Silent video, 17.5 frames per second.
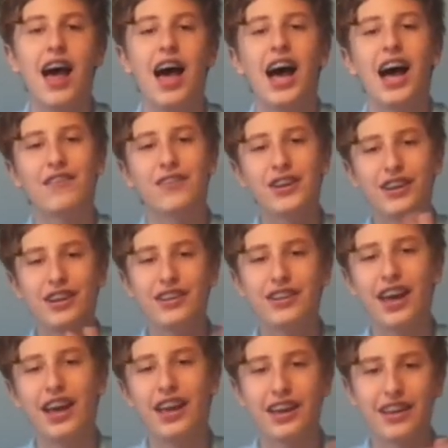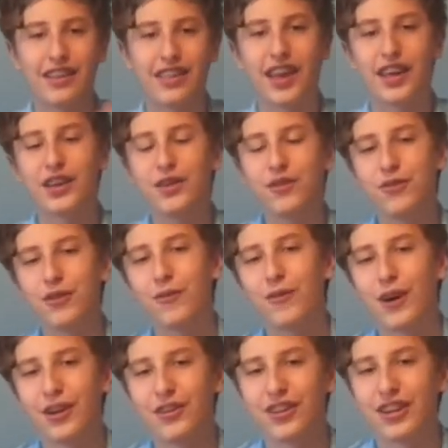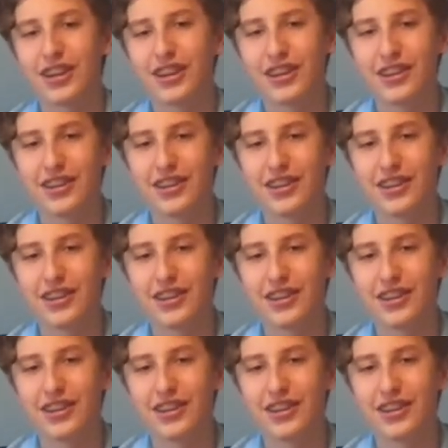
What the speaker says: Have a good day and thank you for watching.